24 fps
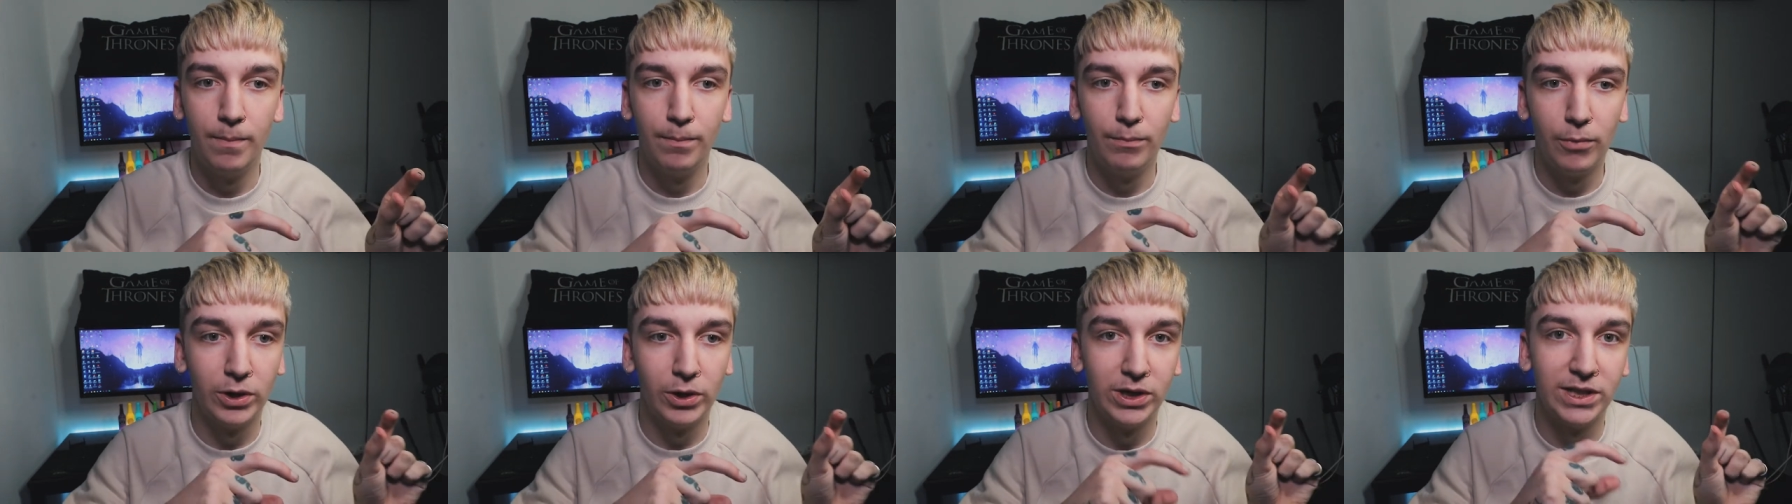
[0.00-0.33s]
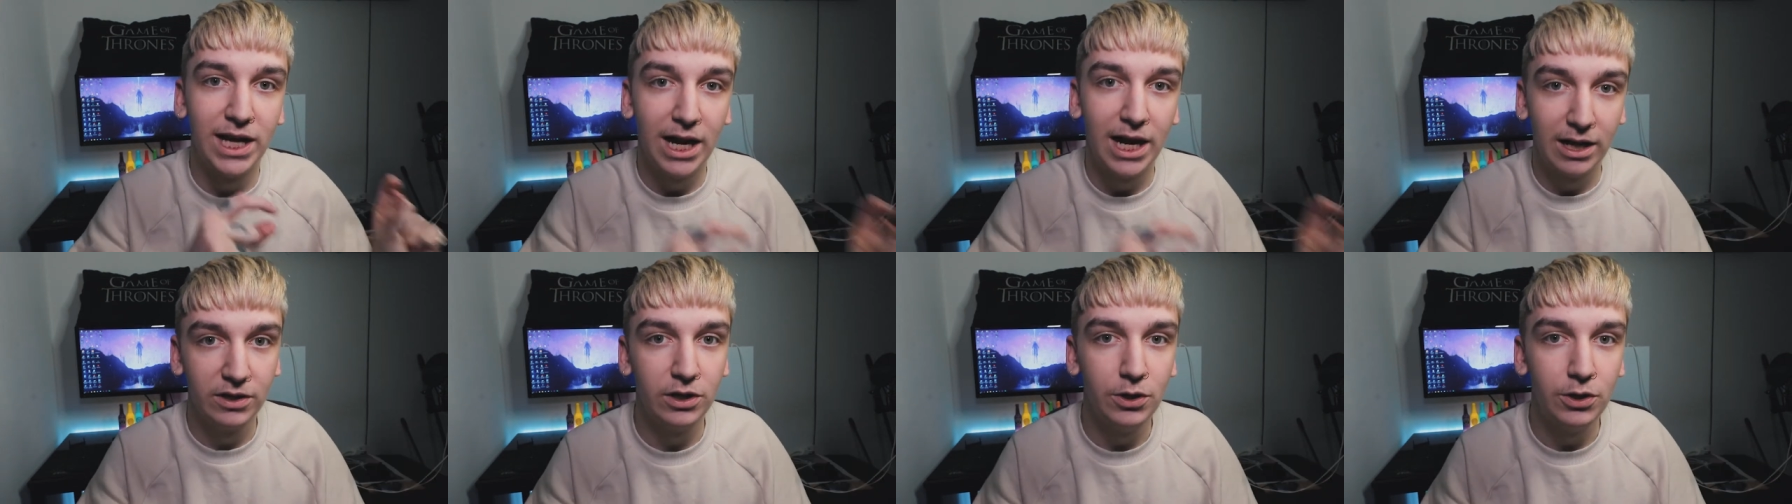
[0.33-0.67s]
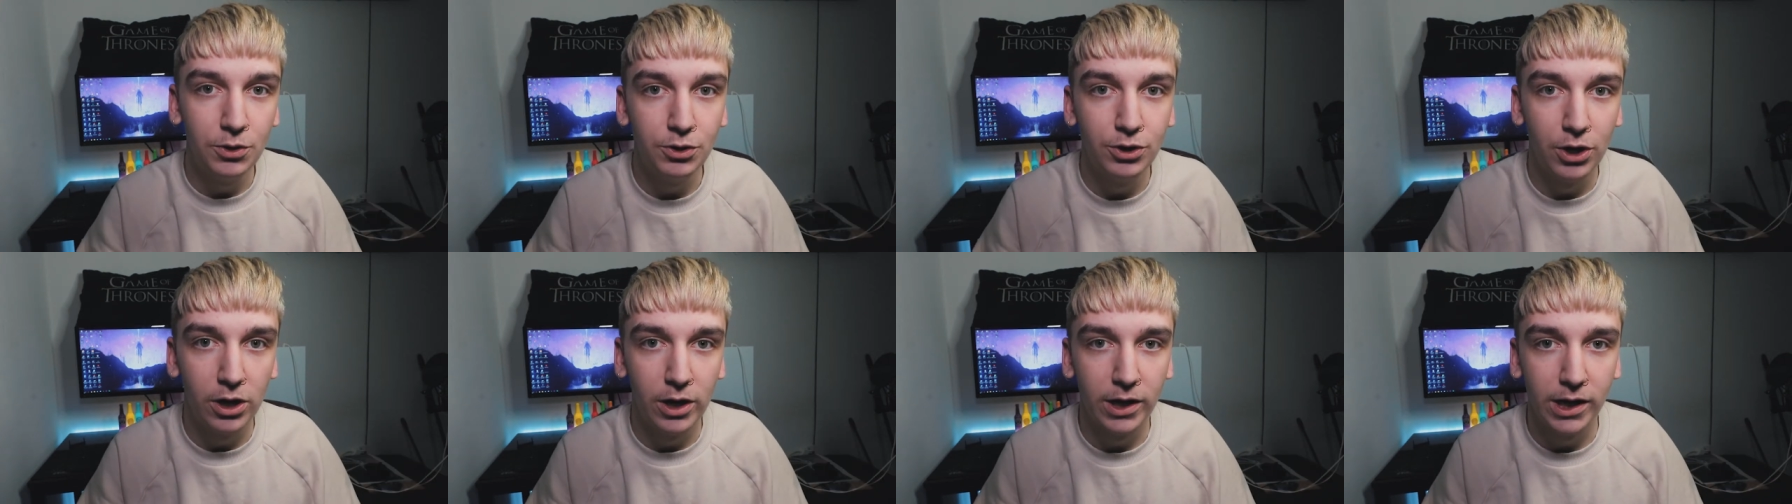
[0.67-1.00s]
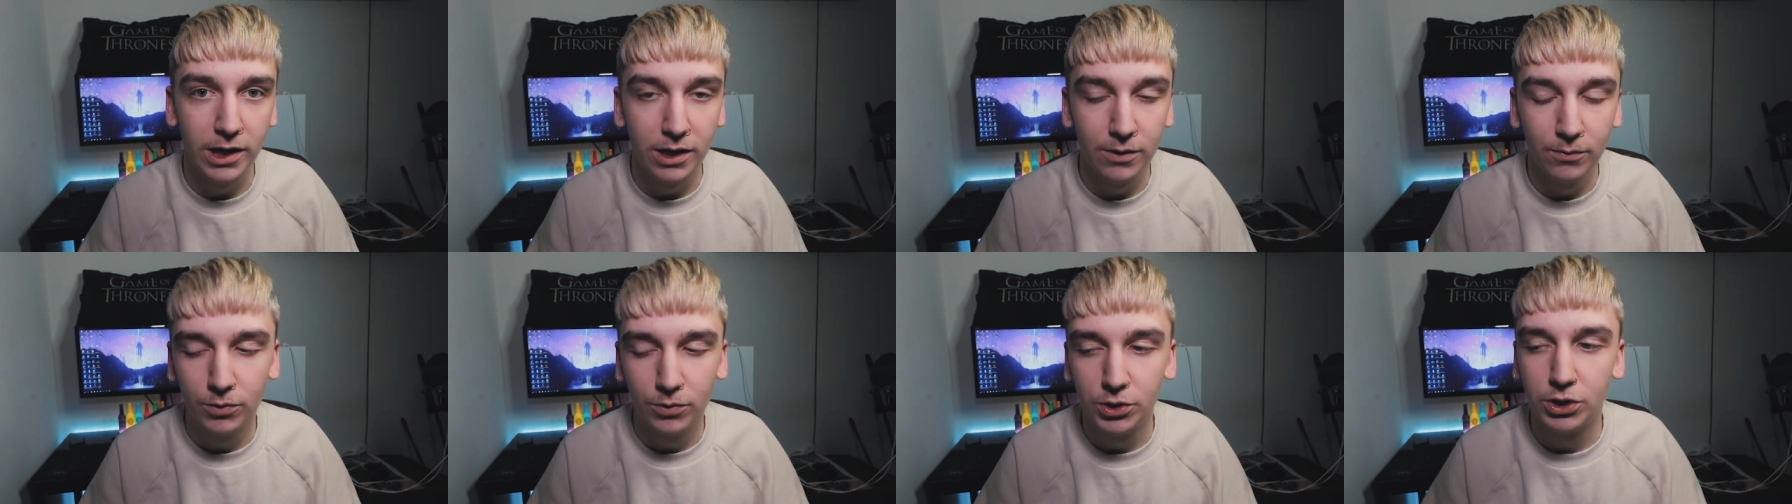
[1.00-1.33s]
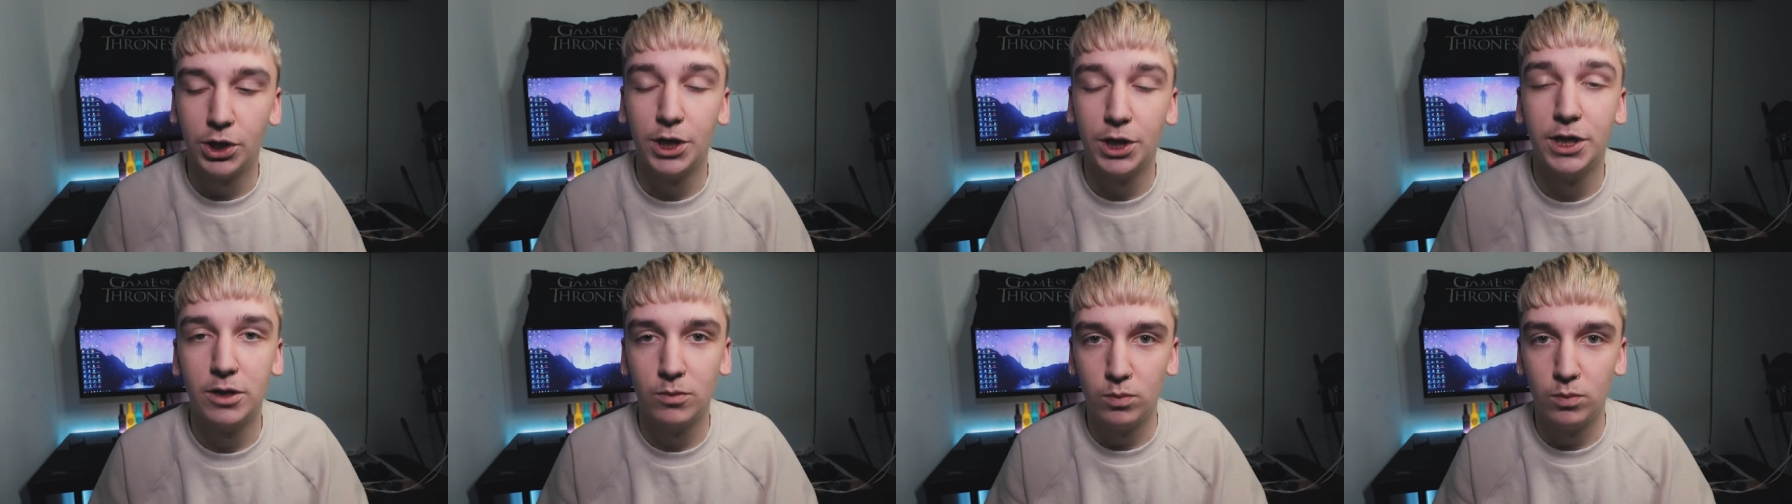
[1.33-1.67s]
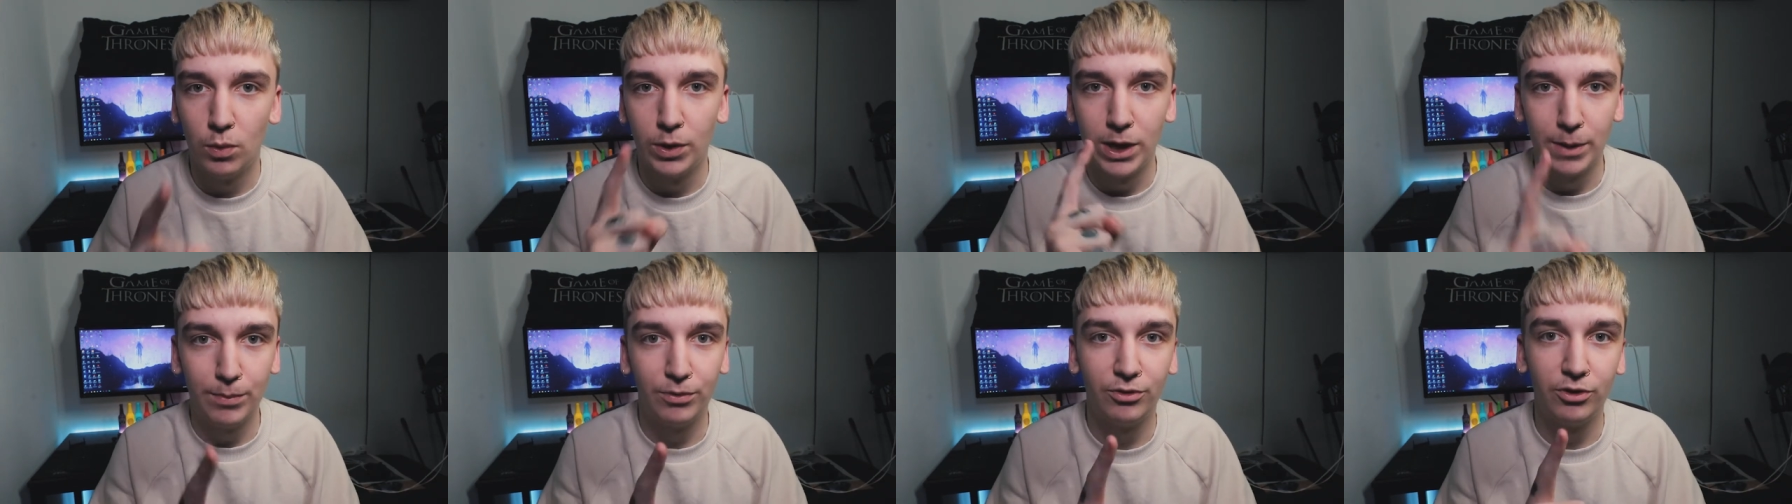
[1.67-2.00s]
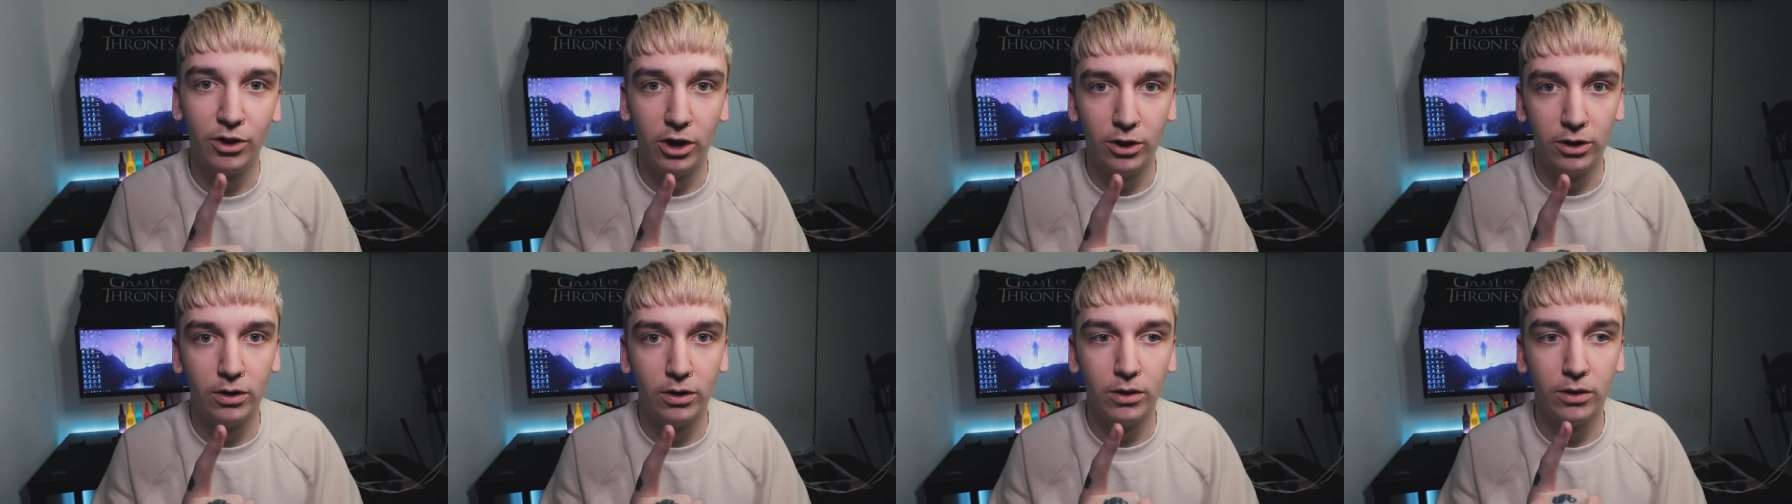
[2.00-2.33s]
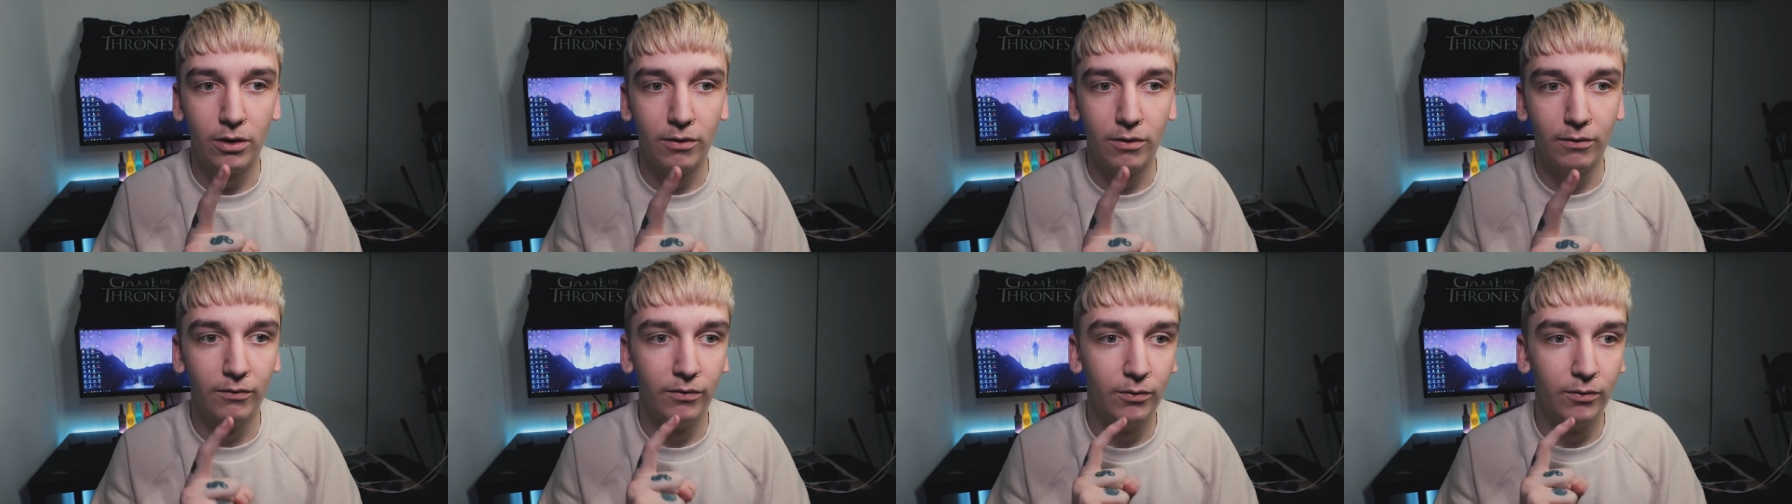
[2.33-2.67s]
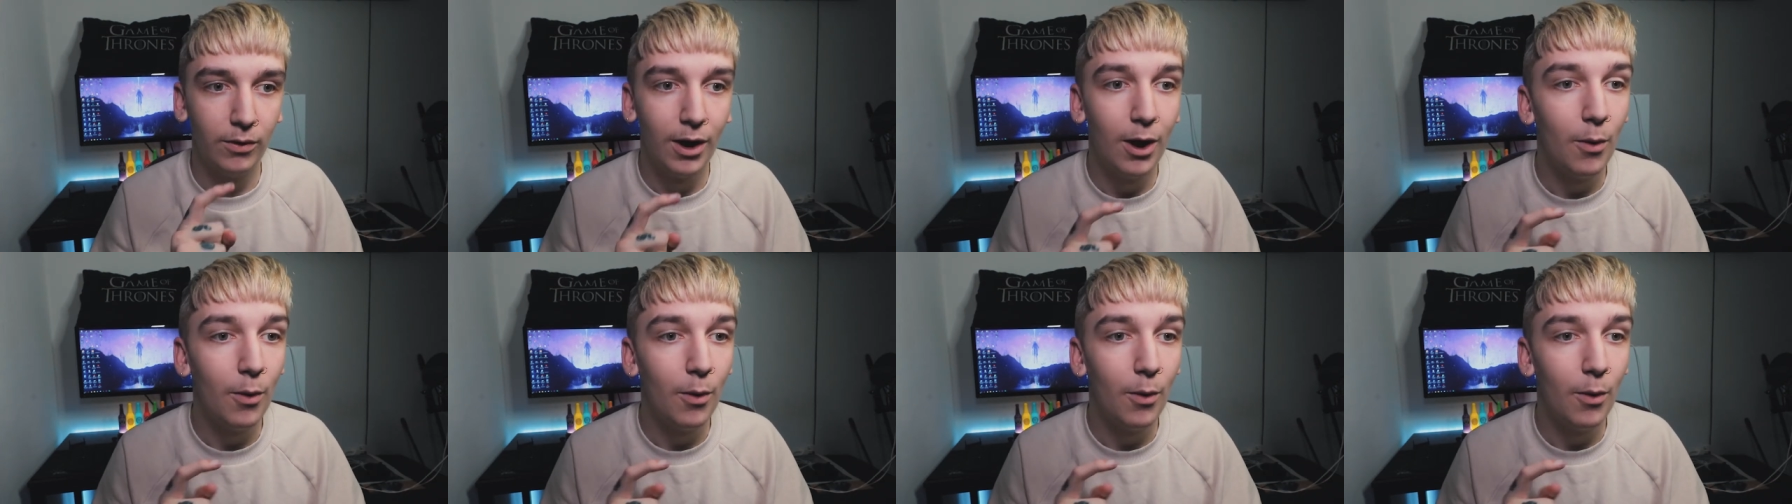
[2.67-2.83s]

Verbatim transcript: my tattoo journey, which I only did one episode of,